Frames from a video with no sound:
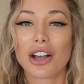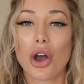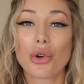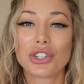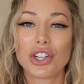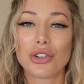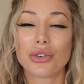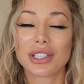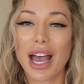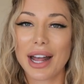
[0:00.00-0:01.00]
go
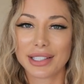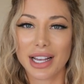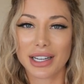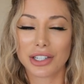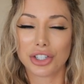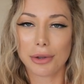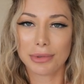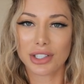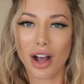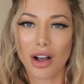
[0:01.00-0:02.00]
to
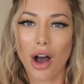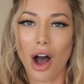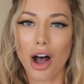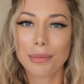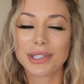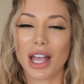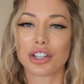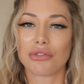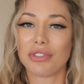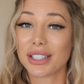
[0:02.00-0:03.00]

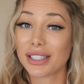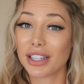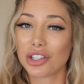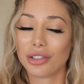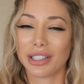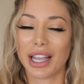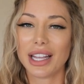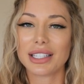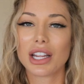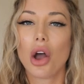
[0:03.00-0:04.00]

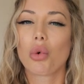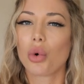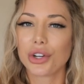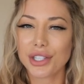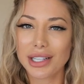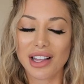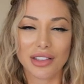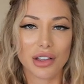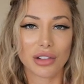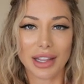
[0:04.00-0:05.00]
tatianajames.com/VistaCreate, or just
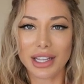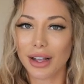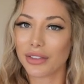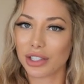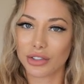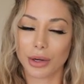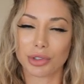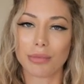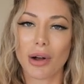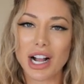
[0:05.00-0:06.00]
click the link in the
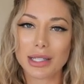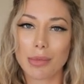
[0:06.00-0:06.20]
description box